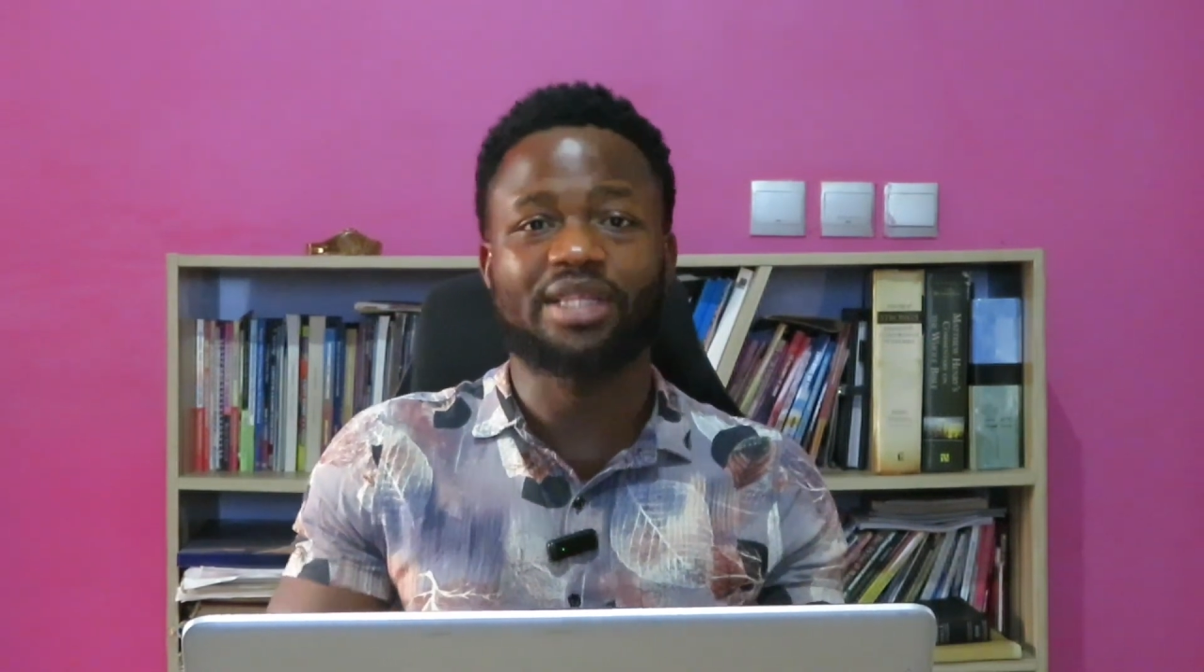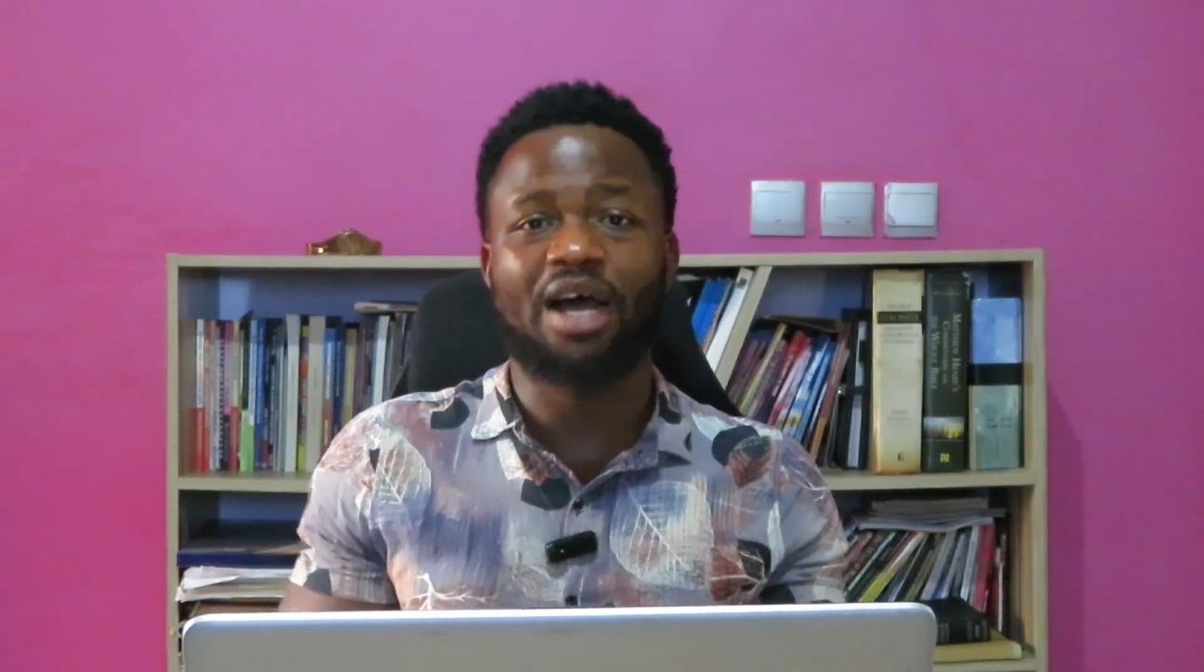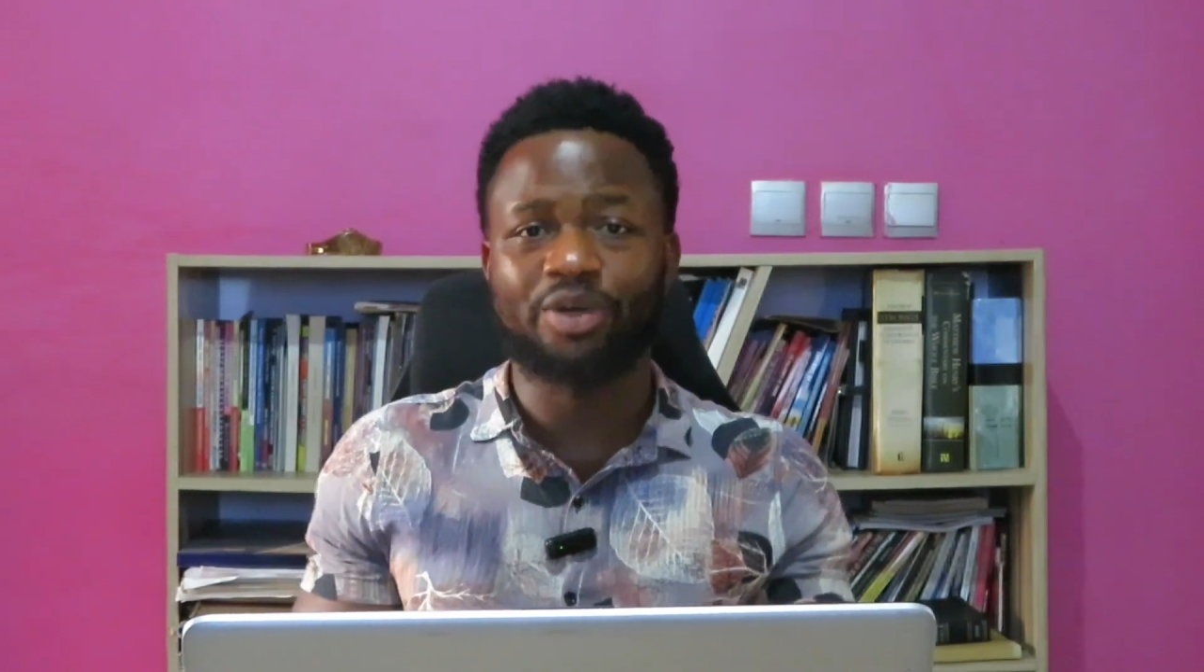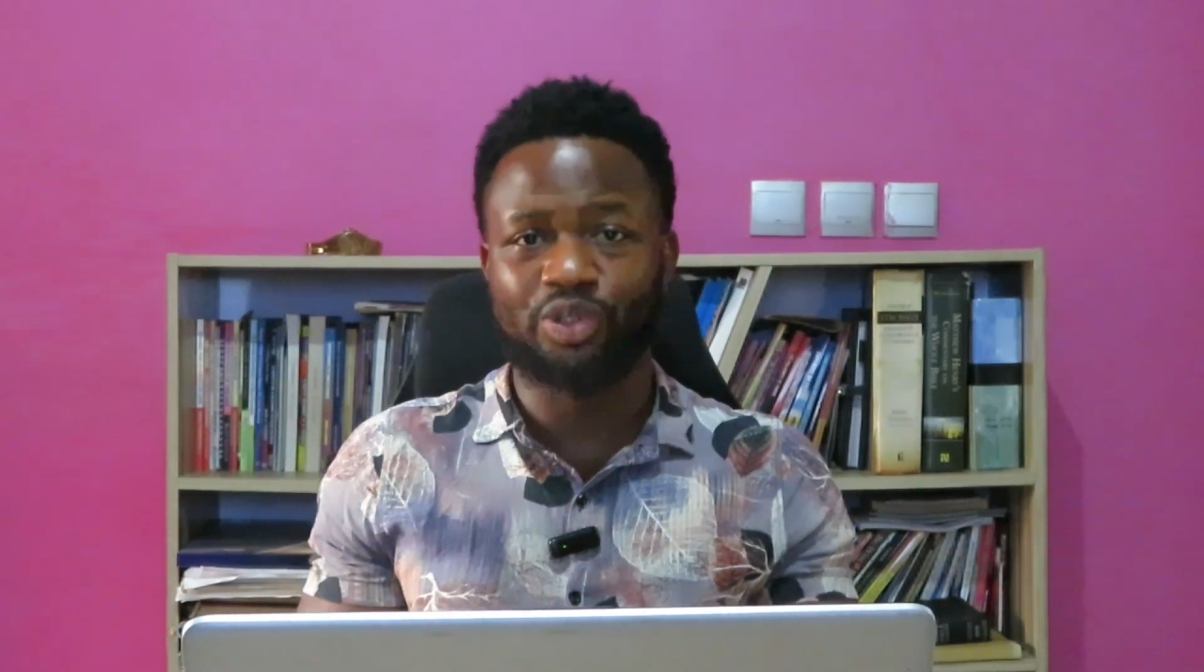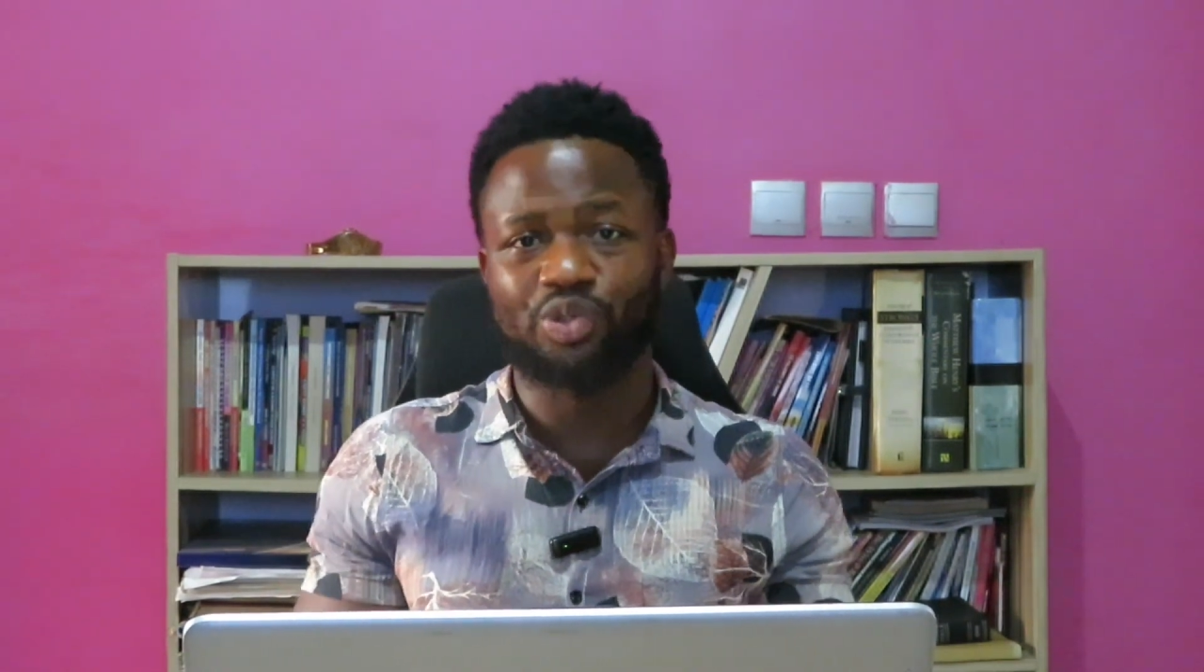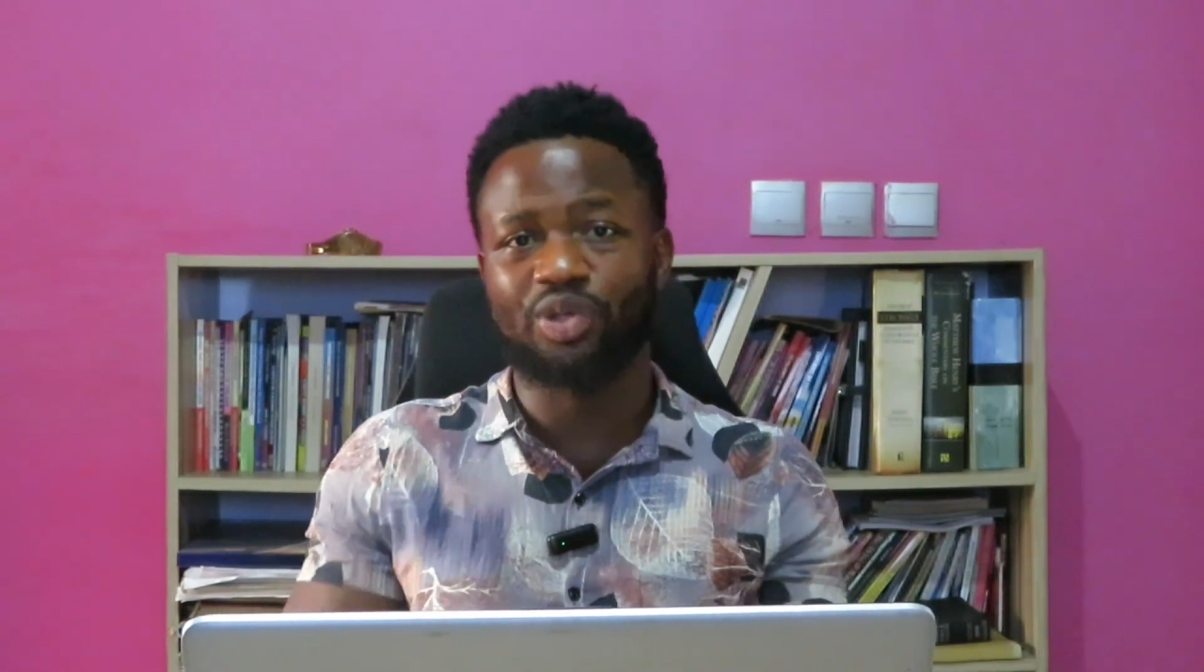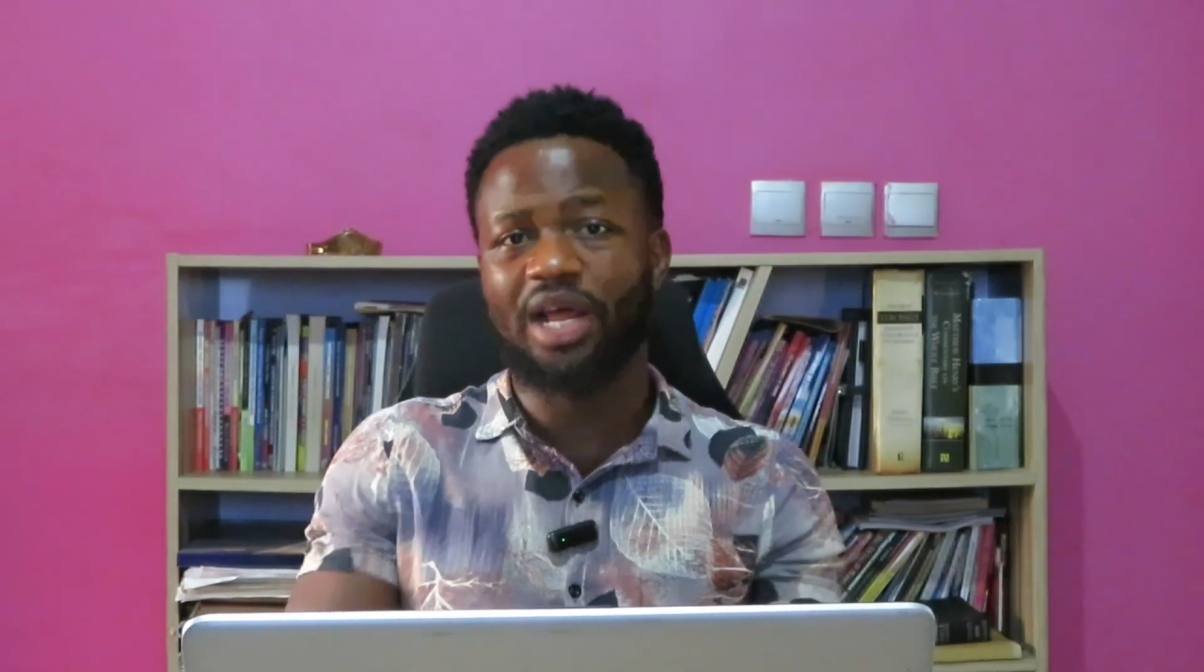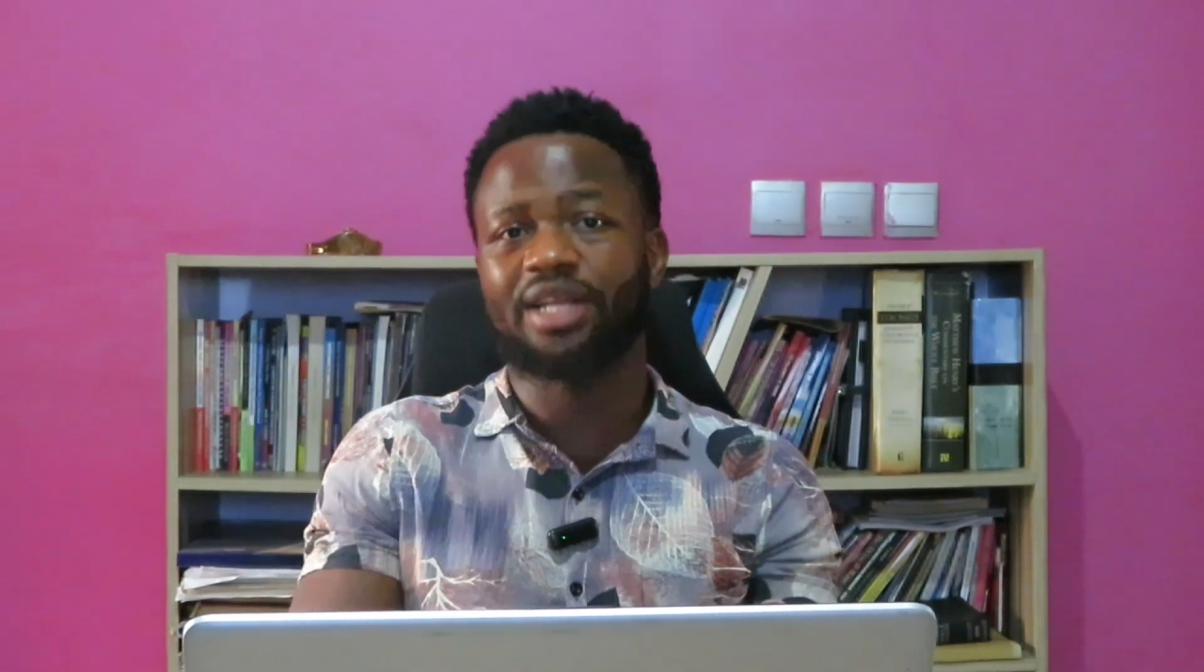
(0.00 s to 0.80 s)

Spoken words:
to 1,000